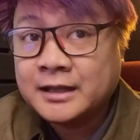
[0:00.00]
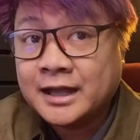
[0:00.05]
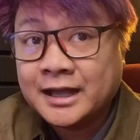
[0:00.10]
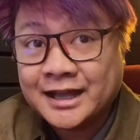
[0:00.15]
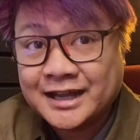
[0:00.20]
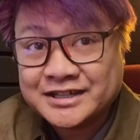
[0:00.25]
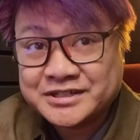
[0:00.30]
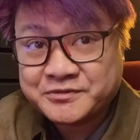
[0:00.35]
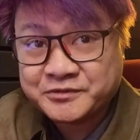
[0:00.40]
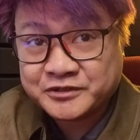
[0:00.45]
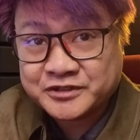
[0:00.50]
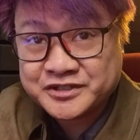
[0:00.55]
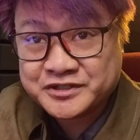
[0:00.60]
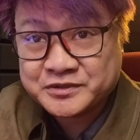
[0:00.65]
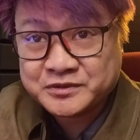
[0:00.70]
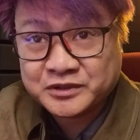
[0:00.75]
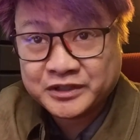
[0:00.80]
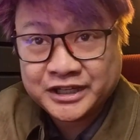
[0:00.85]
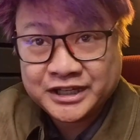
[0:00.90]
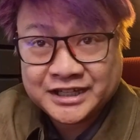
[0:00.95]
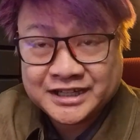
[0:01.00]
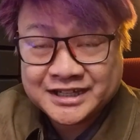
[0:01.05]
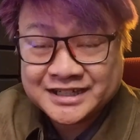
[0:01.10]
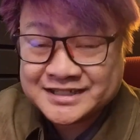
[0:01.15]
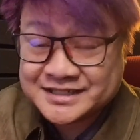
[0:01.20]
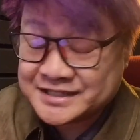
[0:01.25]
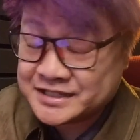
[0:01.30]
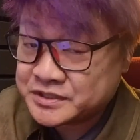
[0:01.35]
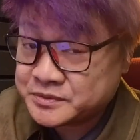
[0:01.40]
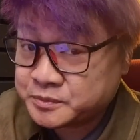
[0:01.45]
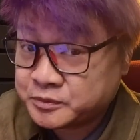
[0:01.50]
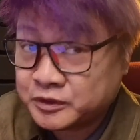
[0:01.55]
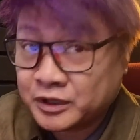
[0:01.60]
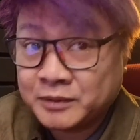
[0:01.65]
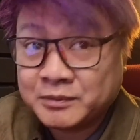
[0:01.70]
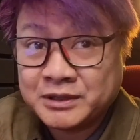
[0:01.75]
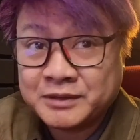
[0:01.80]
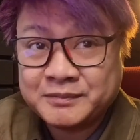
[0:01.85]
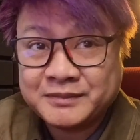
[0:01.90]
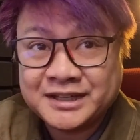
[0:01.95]
as frustrating as this
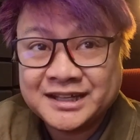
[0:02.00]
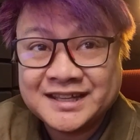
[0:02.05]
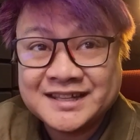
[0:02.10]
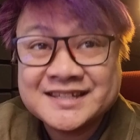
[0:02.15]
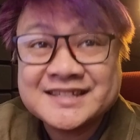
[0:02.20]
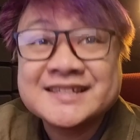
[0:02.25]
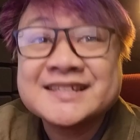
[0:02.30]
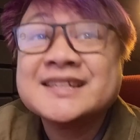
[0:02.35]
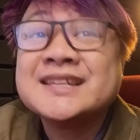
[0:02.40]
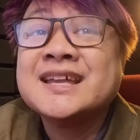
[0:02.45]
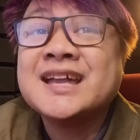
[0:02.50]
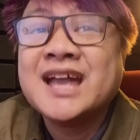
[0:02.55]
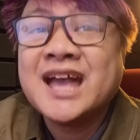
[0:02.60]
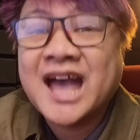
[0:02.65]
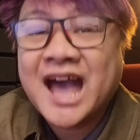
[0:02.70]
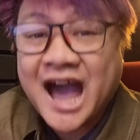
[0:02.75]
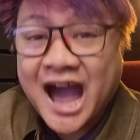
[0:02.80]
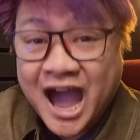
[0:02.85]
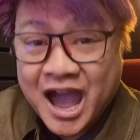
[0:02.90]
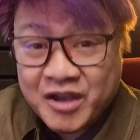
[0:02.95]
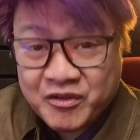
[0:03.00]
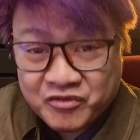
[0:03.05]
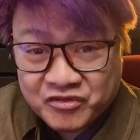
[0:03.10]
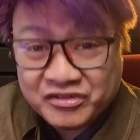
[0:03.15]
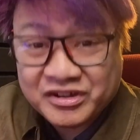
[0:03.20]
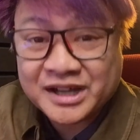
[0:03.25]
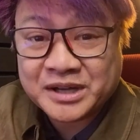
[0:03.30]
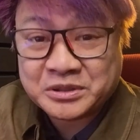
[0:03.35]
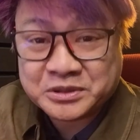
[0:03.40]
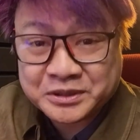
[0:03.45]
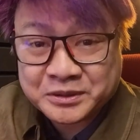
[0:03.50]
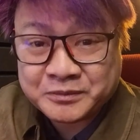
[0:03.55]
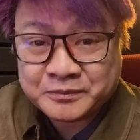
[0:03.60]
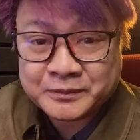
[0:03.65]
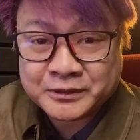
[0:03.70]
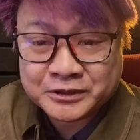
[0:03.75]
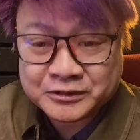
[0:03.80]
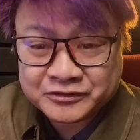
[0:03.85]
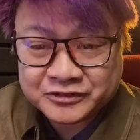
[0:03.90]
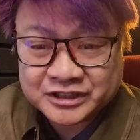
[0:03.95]
problem is, I found a
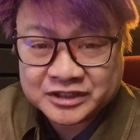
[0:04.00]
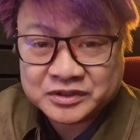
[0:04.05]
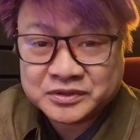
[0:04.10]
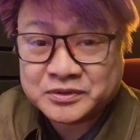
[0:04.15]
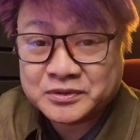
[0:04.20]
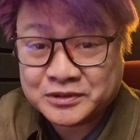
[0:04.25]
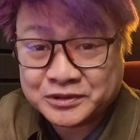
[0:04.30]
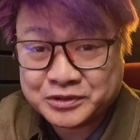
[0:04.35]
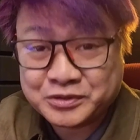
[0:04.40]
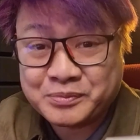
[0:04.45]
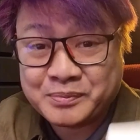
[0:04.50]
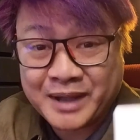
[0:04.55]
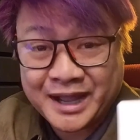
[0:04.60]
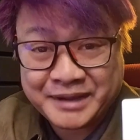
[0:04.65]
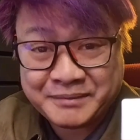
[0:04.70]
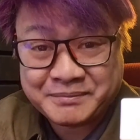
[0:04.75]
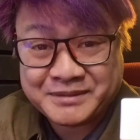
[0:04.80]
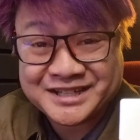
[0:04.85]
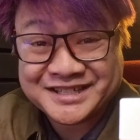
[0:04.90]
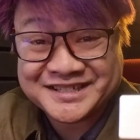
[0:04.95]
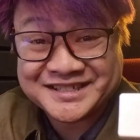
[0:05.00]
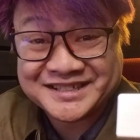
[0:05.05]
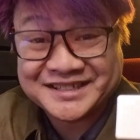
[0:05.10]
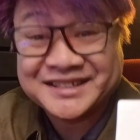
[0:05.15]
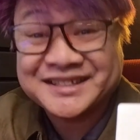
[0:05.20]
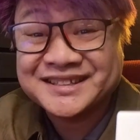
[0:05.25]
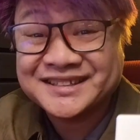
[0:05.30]
perfect tool to bypass it.